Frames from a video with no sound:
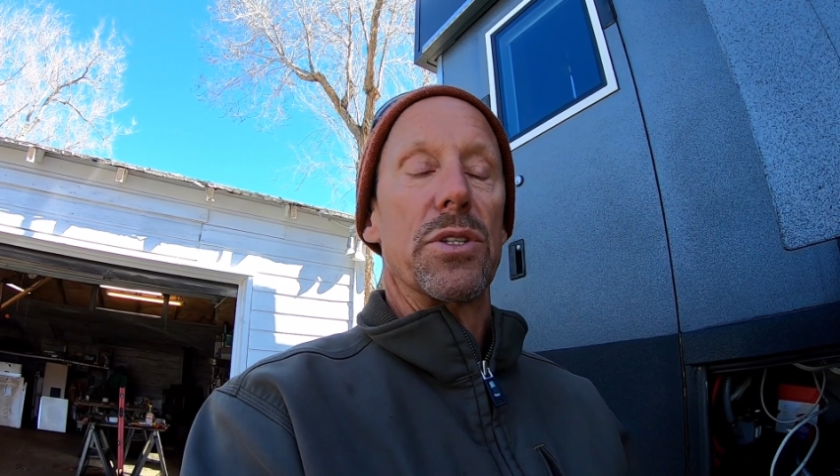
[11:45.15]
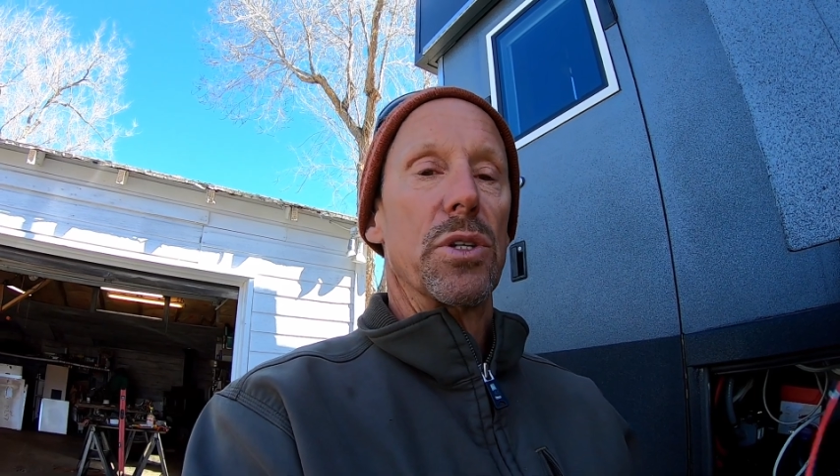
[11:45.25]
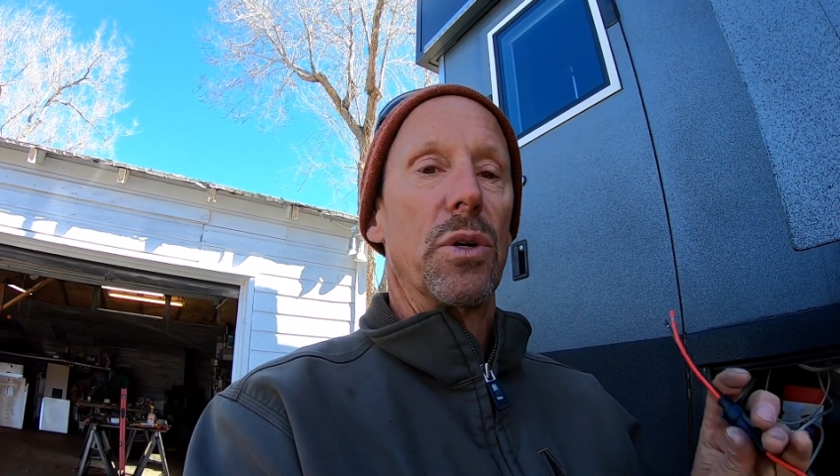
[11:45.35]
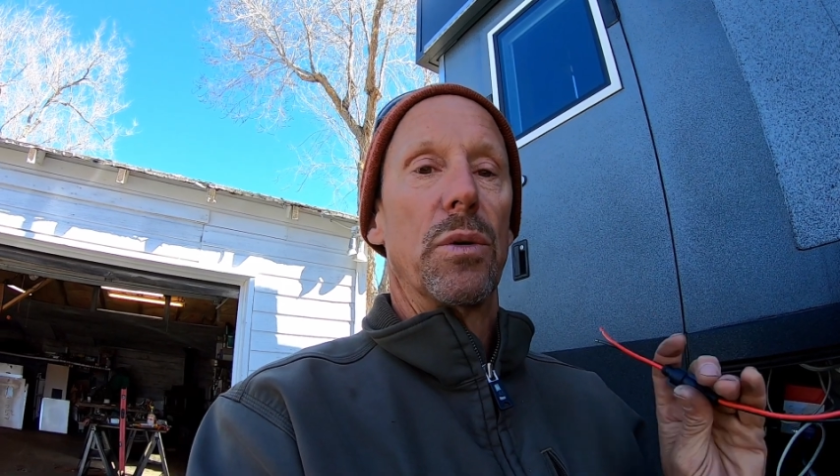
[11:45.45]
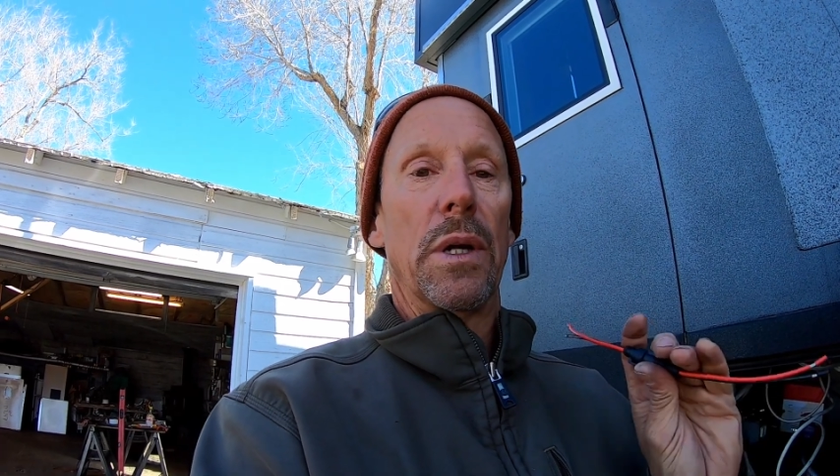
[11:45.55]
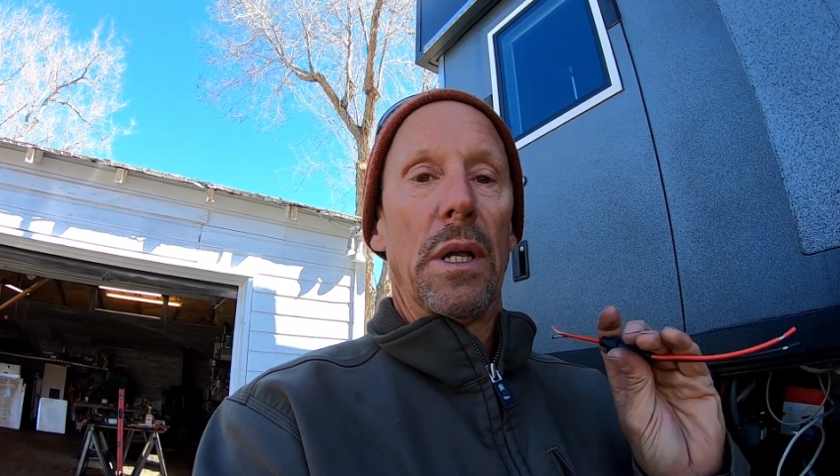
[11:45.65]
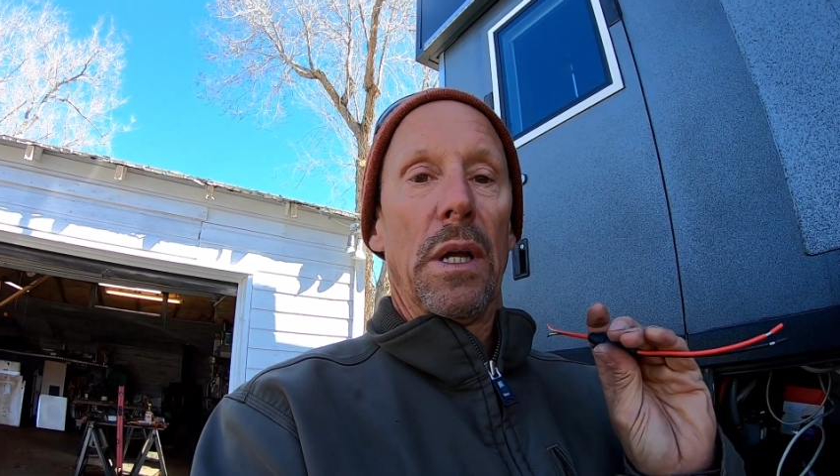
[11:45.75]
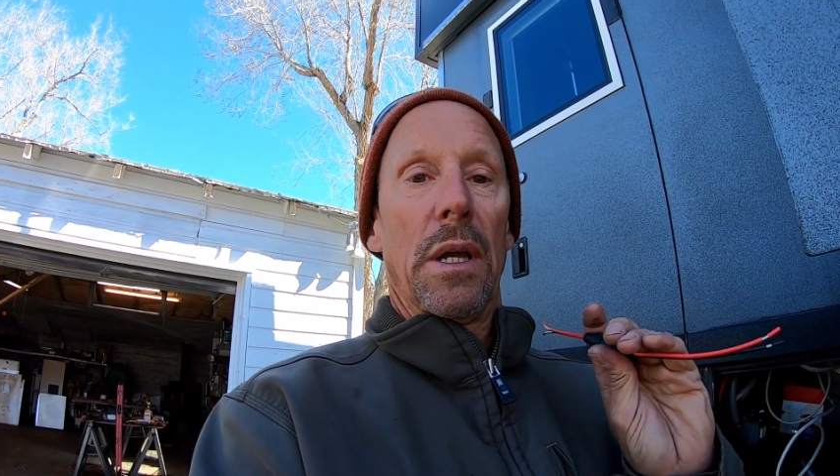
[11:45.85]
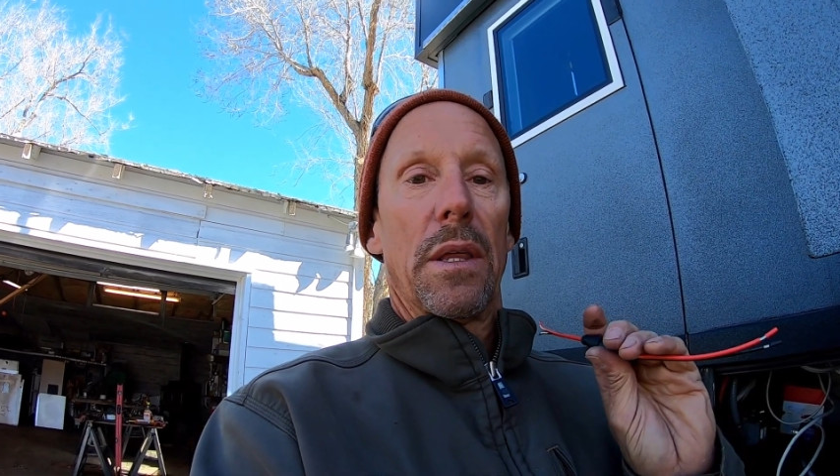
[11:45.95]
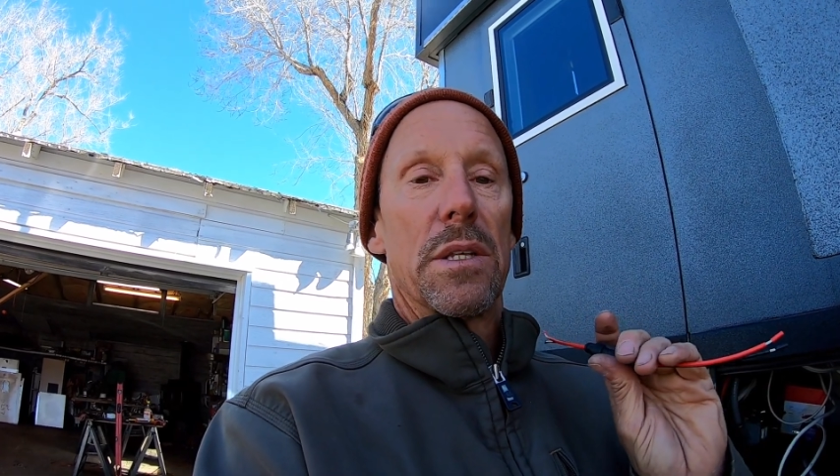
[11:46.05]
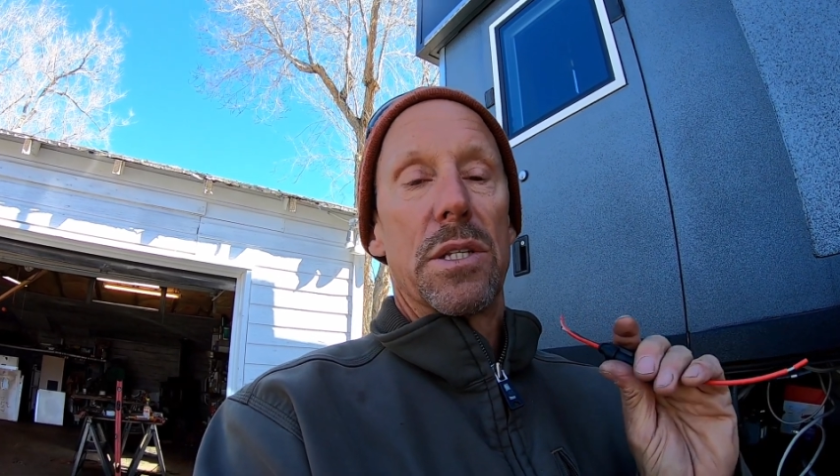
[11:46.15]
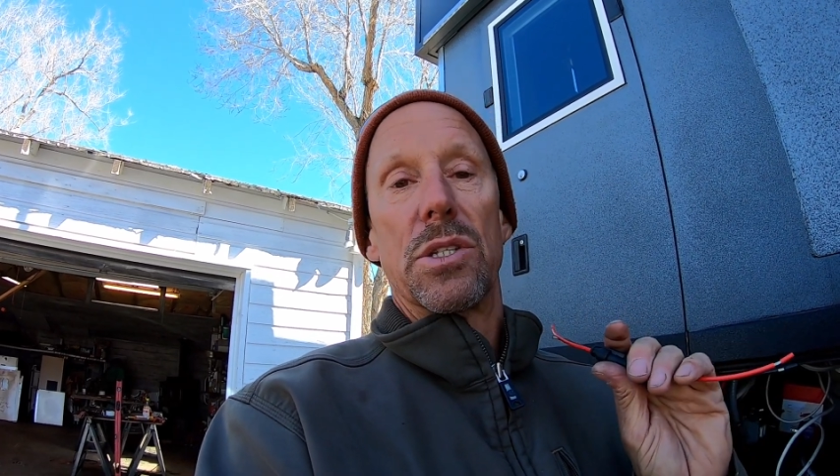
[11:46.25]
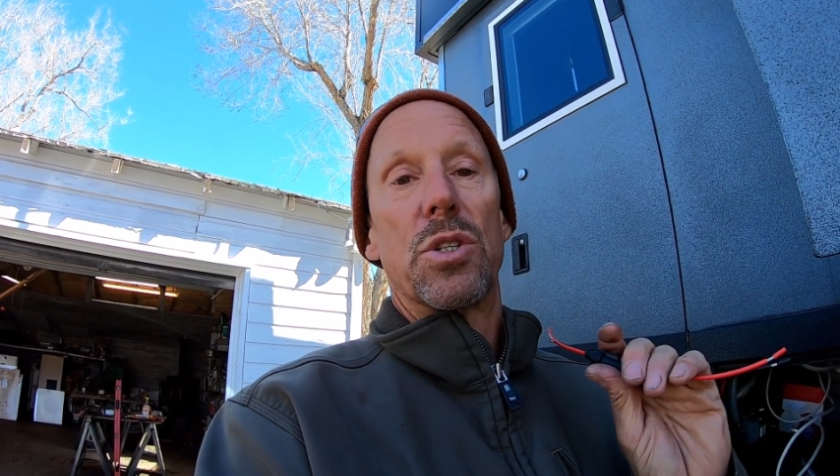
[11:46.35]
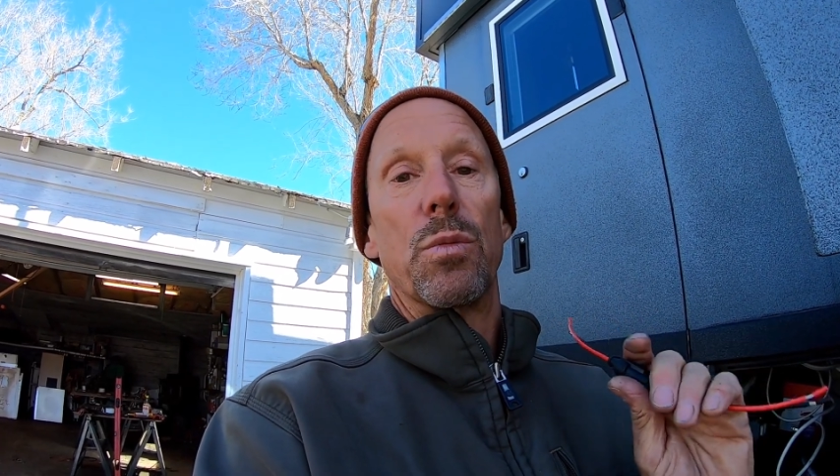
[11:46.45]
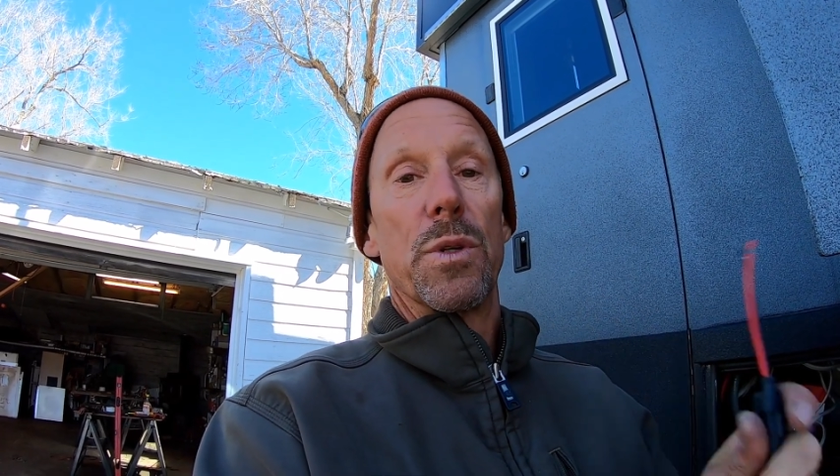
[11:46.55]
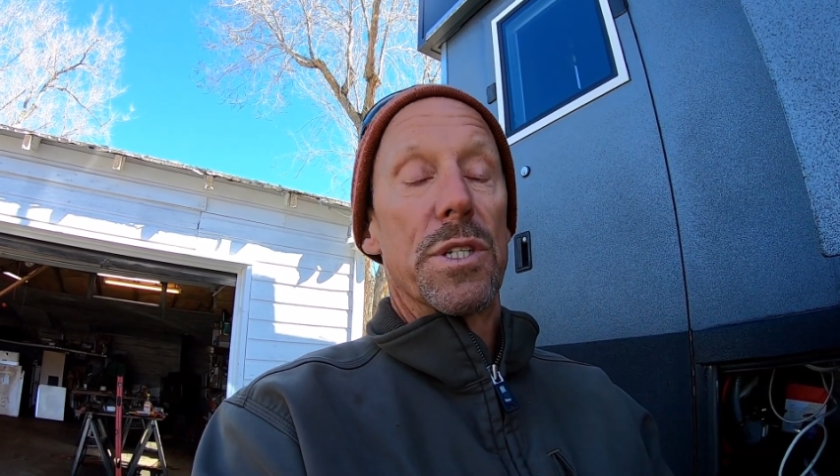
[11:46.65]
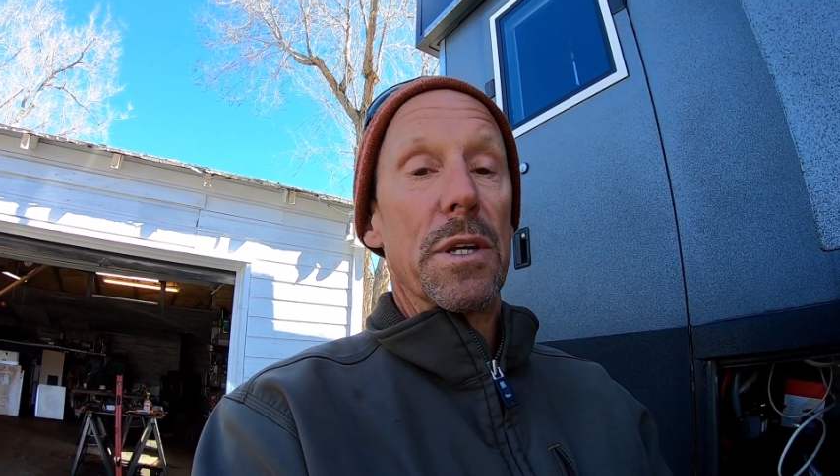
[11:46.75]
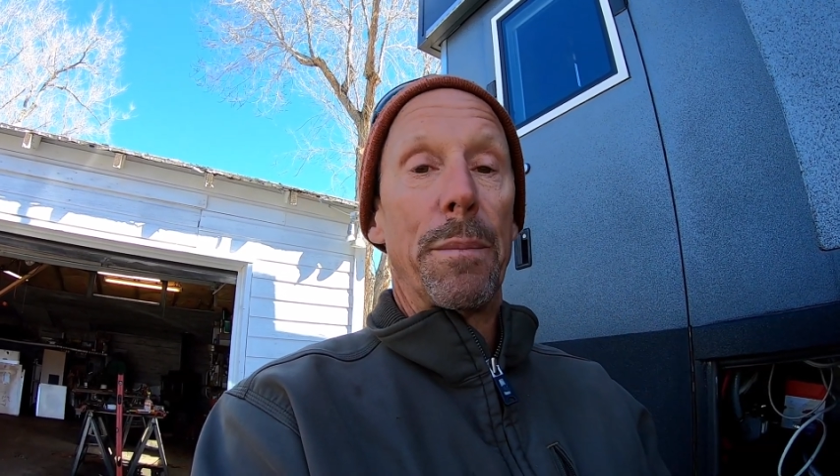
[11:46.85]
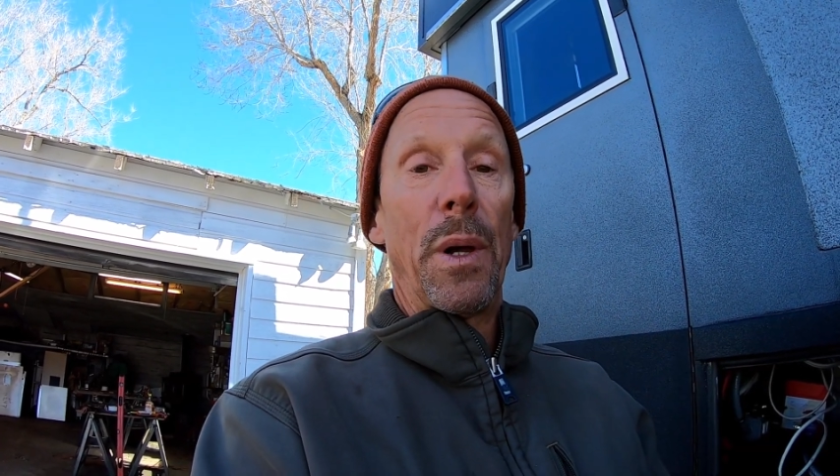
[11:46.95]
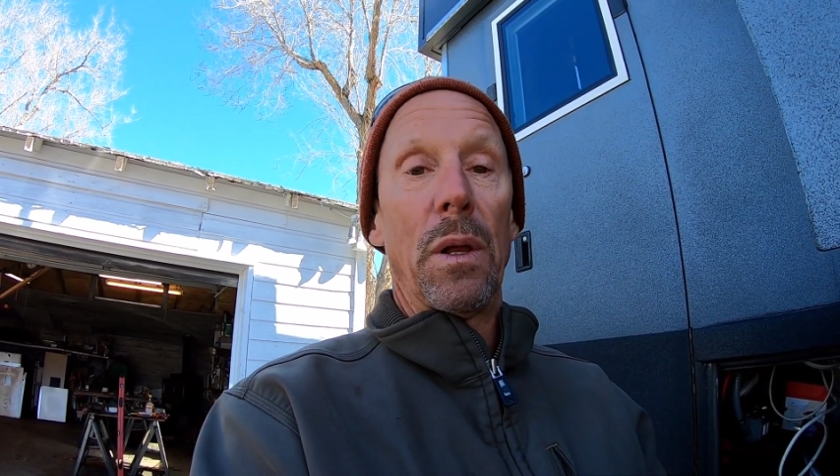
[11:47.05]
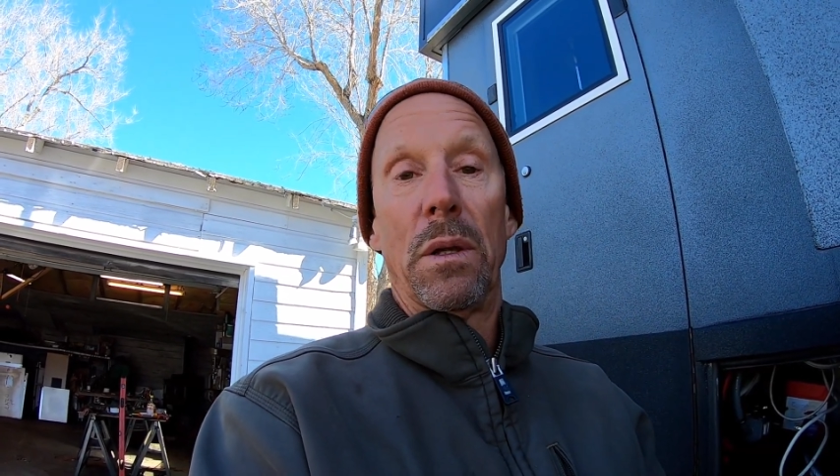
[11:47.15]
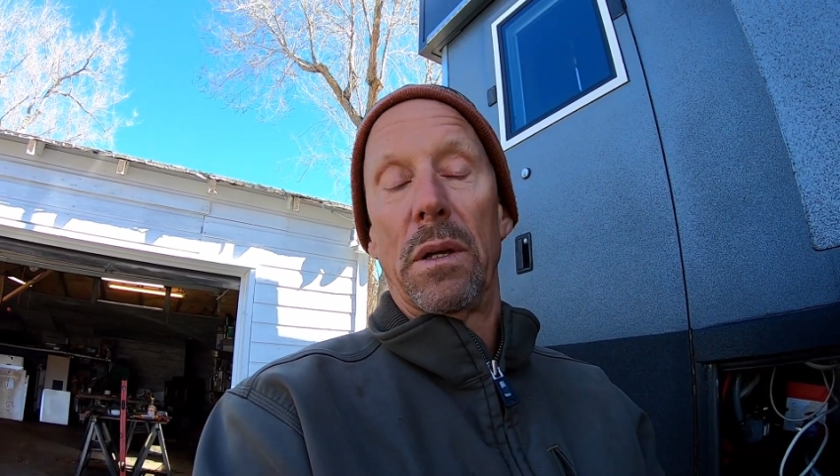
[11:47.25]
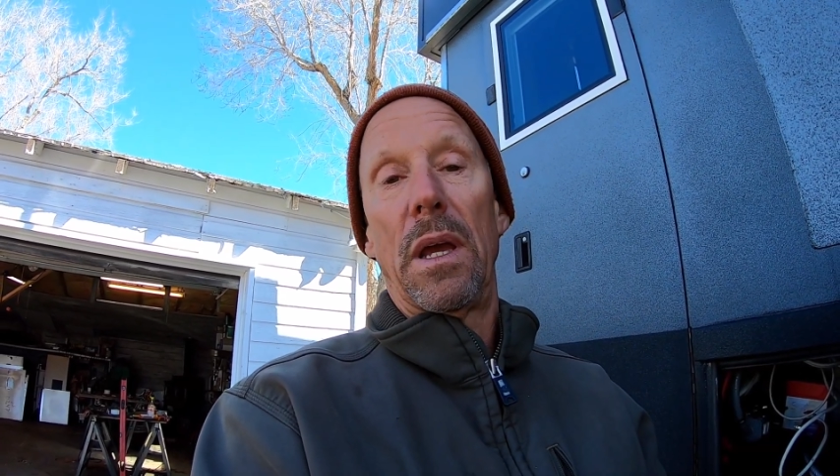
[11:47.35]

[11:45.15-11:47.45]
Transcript: So this is super simple